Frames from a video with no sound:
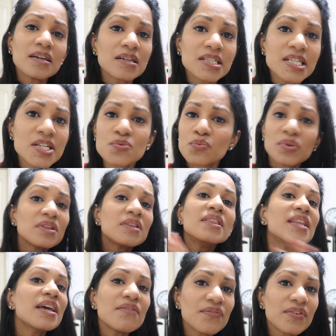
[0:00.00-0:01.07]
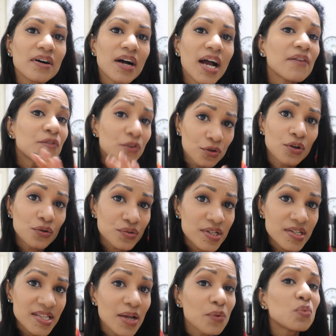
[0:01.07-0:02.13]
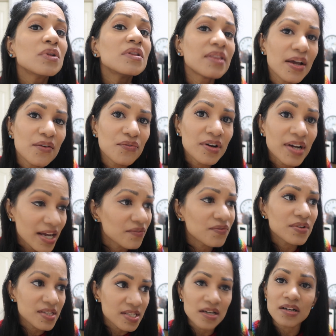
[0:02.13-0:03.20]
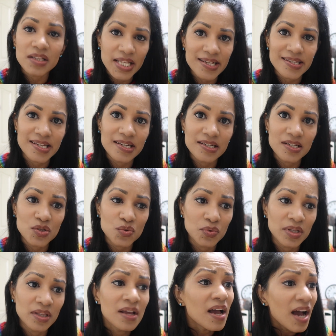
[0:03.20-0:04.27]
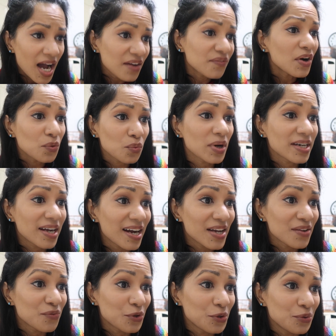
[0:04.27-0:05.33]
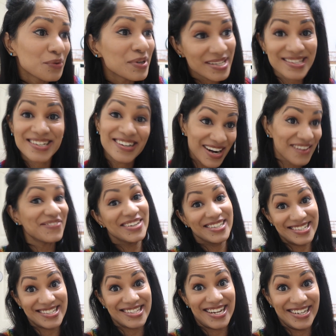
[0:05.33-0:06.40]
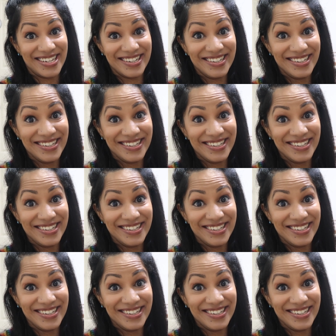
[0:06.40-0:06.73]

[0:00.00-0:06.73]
aunties will never, have you noticed, they will never ever start their sentence with, I found one guy for you, he's a graphic designer.